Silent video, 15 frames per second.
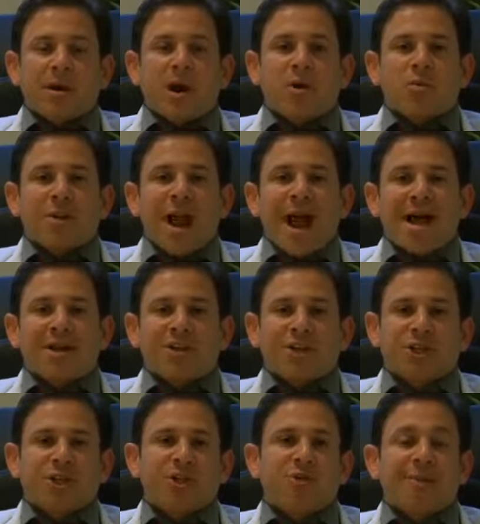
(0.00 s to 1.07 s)
a
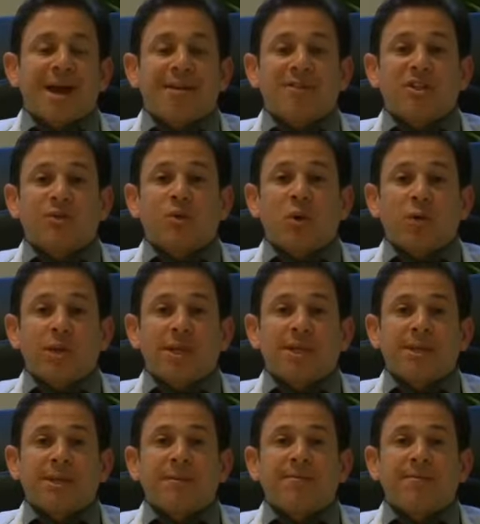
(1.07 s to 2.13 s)
rash. You may have
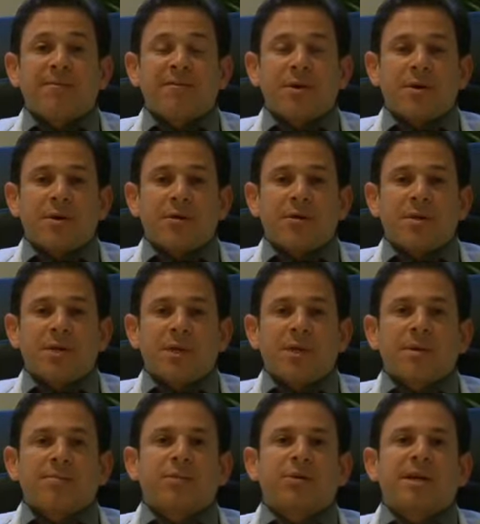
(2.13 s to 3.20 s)
swollen lymph nodes.
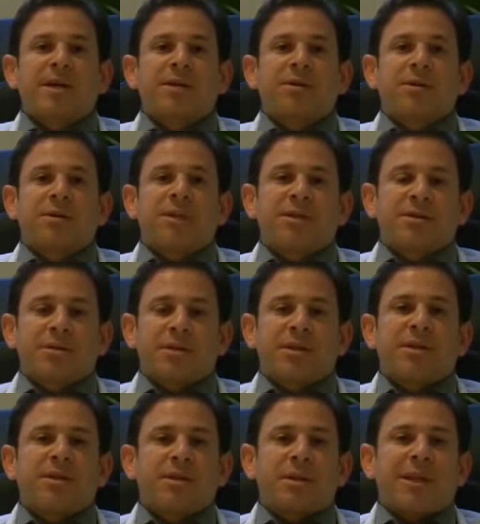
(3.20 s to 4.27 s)
These are the
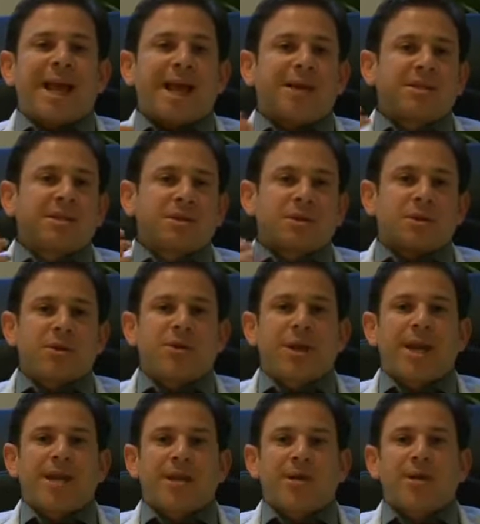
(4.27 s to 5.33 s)
little glands that are
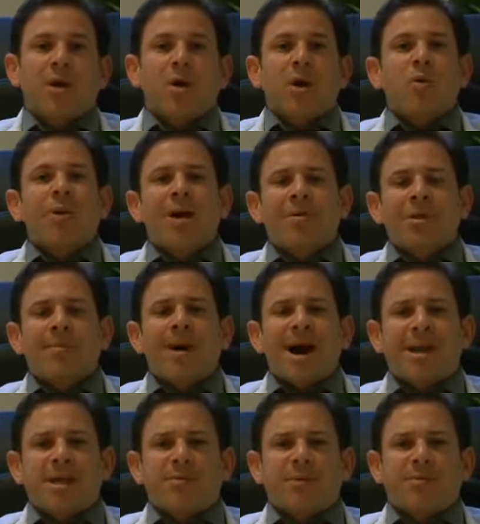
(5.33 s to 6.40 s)
located around the
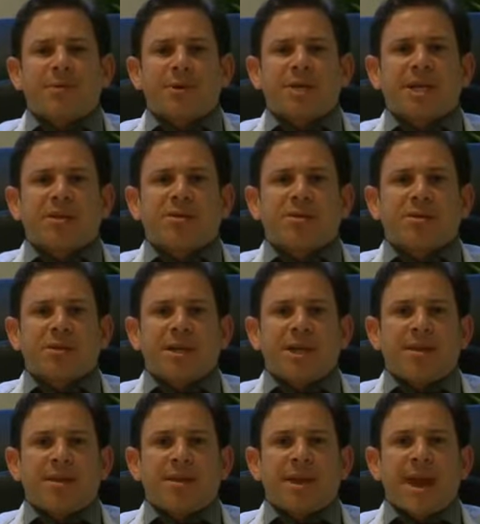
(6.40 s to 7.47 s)
body, but particularly
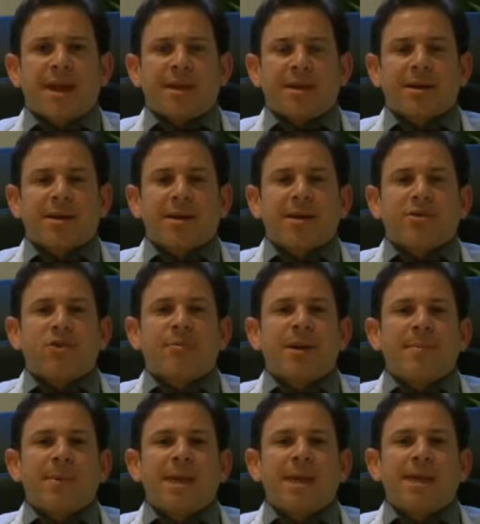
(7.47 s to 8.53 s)
in the neck. There may
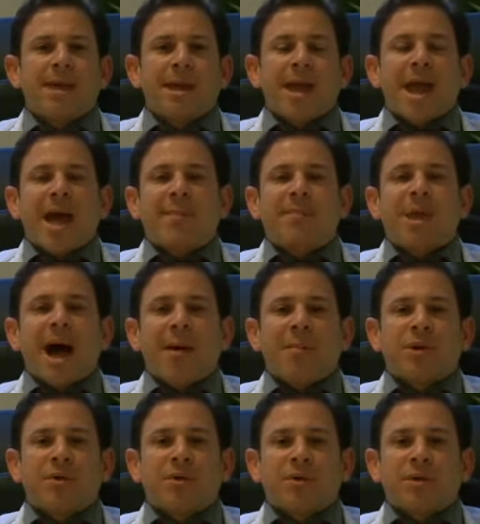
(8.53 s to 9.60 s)
be
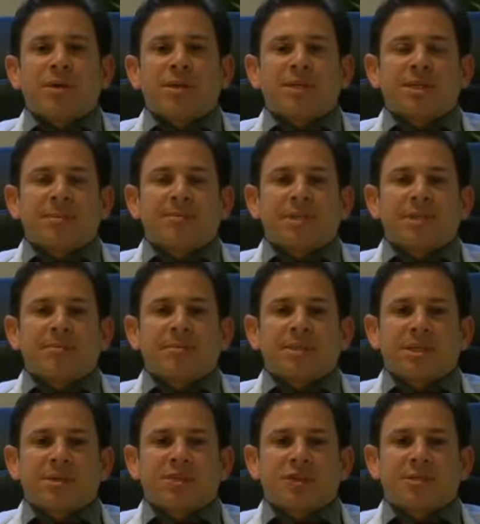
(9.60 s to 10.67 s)
abdominal symptoms
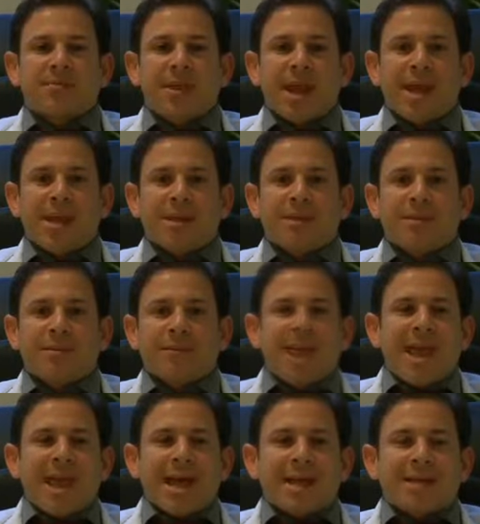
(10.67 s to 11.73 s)
such as pain,
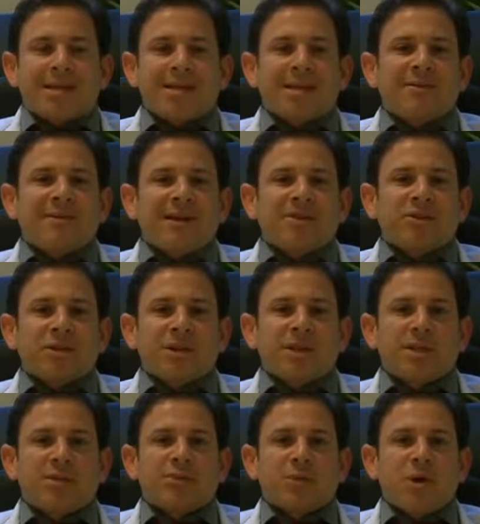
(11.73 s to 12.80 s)
and eventually
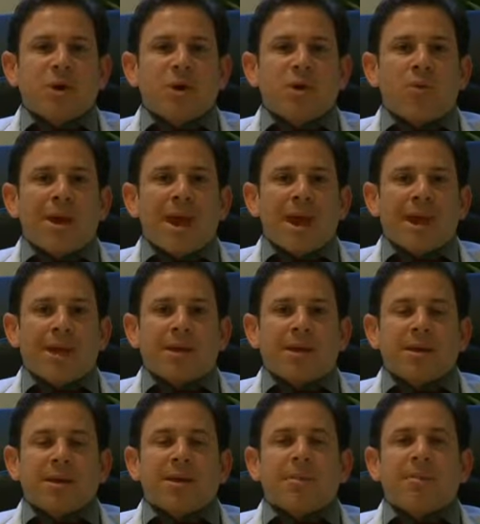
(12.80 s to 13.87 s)
these will go away,
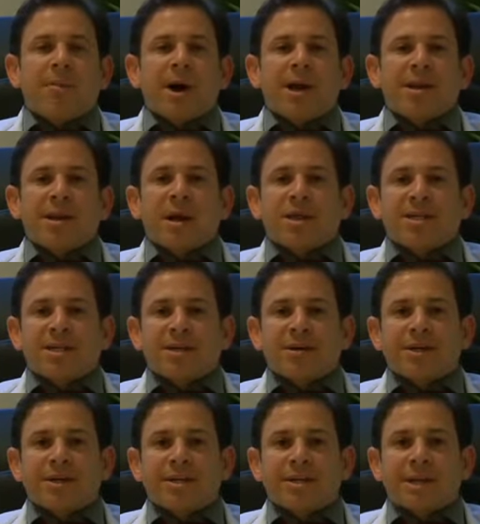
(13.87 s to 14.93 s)
but a
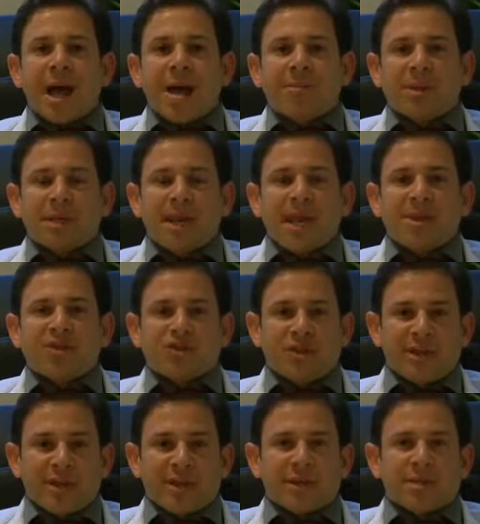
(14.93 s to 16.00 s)
serious complication
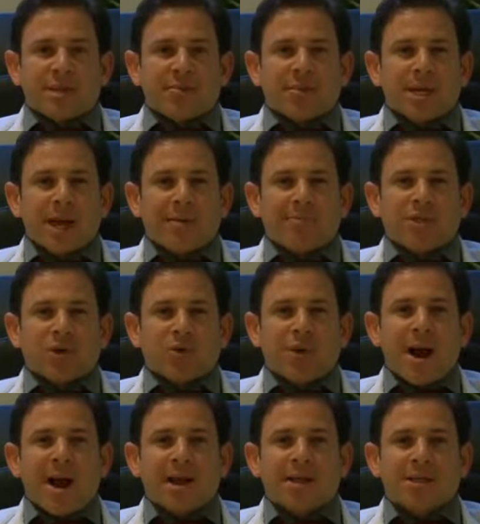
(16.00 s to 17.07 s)
that can sometimes
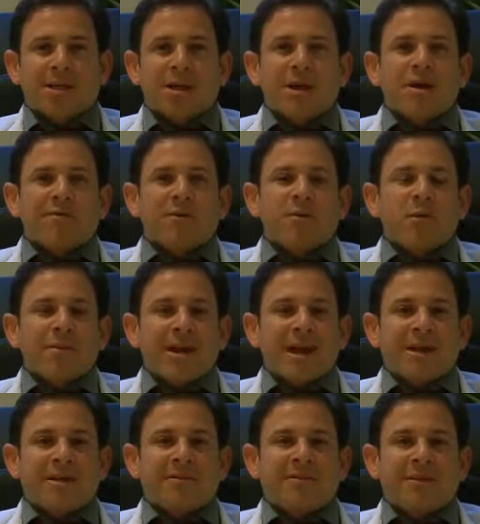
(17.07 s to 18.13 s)
arise from
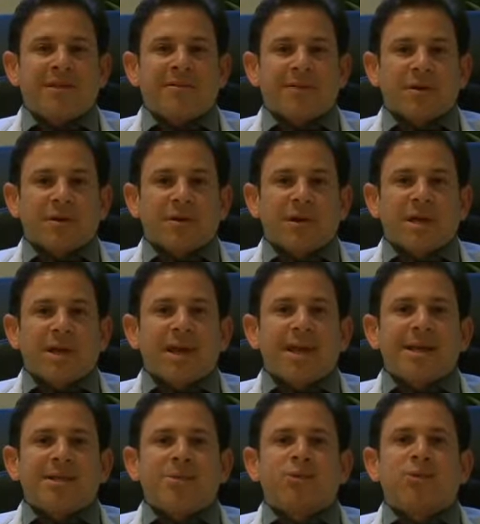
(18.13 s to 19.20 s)
rheumatic fever
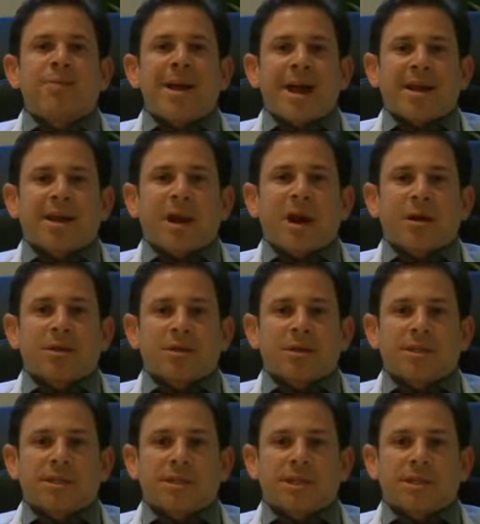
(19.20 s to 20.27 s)
is rheumatic heart
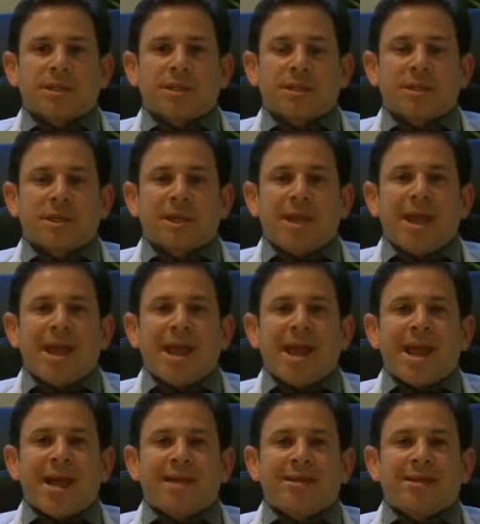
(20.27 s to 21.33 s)
disease.
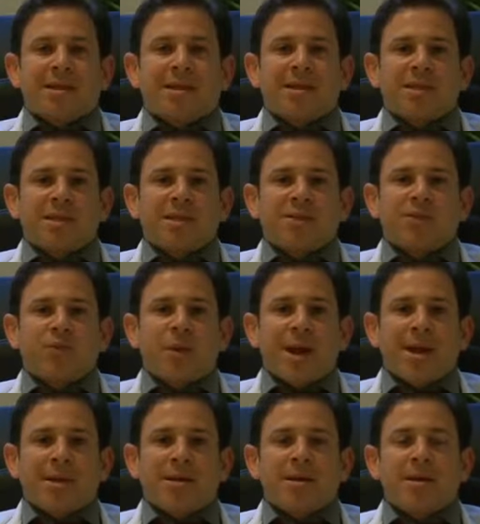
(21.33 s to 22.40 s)
And this is
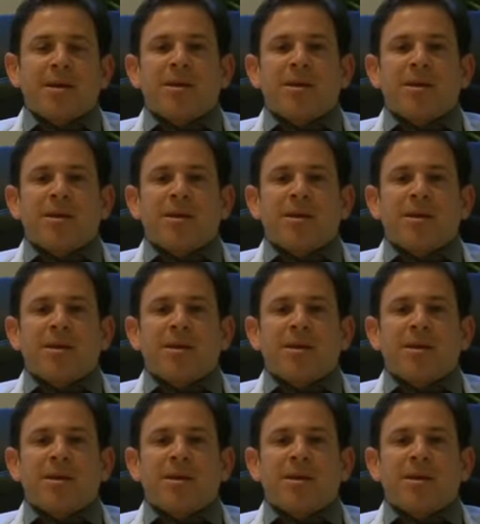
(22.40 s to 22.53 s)
when,